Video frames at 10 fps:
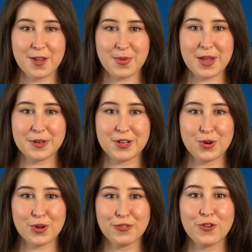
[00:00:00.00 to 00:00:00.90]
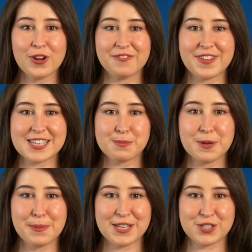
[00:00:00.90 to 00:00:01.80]
I'm Ebony North for
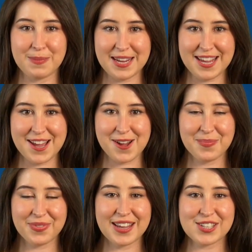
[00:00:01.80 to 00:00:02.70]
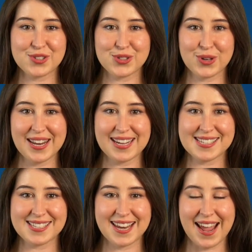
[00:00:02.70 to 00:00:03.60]
Investment Pitch Media. Thanks for joining
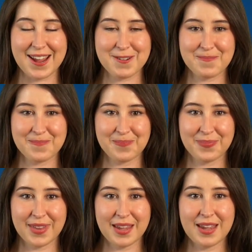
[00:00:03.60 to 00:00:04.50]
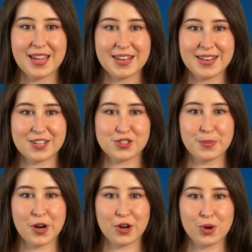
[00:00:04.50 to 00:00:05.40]
us today.
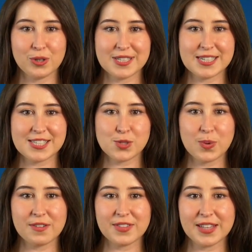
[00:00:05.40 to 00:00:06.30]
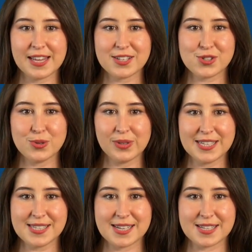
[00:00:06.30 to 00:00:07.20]
Netramark Holdings is one of the latest new
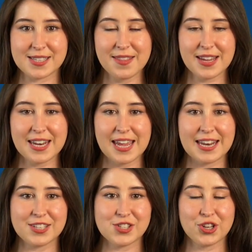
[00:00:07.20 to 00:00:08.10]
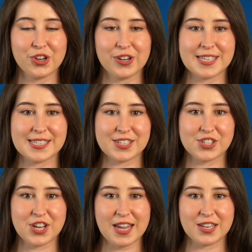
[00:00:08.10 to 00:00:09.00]
listings on the Canadian Securities
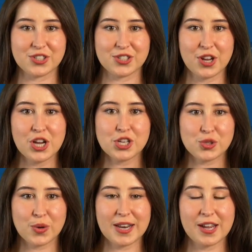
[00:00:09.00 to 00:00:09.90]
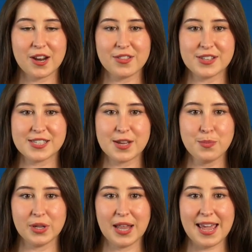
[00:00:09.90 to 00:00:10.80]
Exchange, trading under the
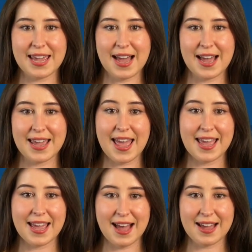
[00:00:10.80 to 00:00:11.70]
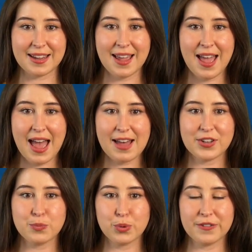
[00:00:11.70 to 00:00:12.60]
symbol AIAI,
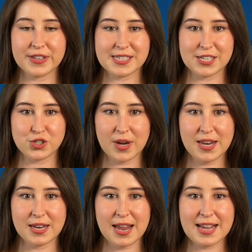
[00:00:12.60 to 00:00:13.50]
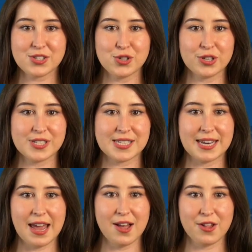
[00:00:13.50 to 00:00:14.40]
having previously traded as
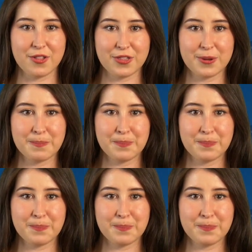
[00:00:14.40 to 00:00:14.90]
Nurosene Health.